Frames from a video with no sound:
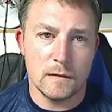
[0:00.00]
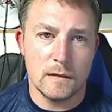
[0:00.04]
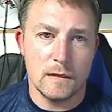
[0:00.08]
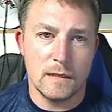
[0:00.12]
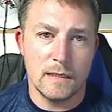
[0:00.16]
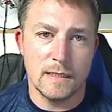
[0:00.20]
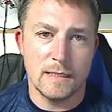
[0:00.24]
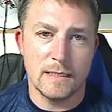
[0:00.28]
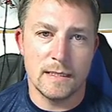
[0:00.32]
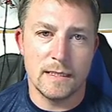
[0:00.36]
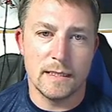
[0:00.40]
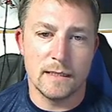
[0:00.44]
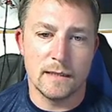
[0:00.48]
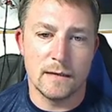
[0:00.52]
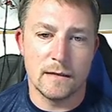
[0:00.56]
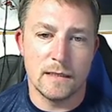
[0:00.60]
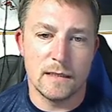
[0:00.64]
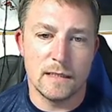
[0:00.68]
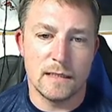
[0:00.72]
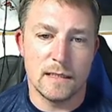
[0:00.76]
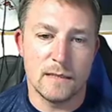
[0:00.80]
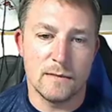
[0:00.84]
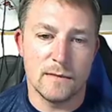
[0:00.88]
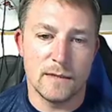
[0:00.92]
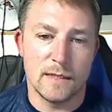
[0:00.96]
Let's see here.
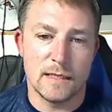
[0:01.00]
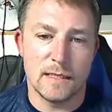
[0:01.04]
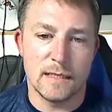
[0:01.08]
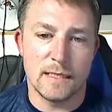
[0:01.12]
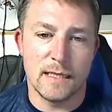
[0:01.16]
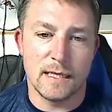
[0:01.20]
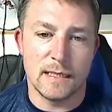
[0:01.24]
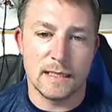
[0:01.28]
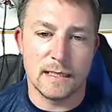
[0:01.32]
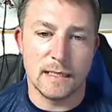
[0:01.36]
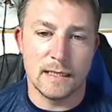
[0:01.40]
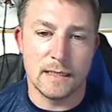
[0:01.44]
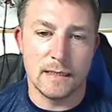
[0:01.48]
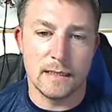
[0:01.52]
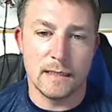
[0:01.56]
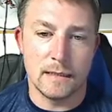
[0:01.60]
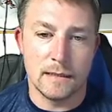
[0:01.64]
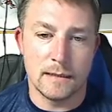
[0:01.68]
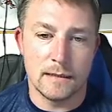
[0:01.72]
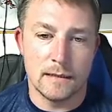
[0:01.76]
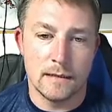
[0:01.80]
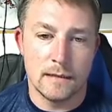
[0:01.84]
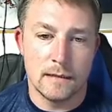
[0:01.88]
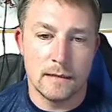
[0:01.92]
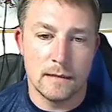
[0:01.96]
Let's see what this next hit does.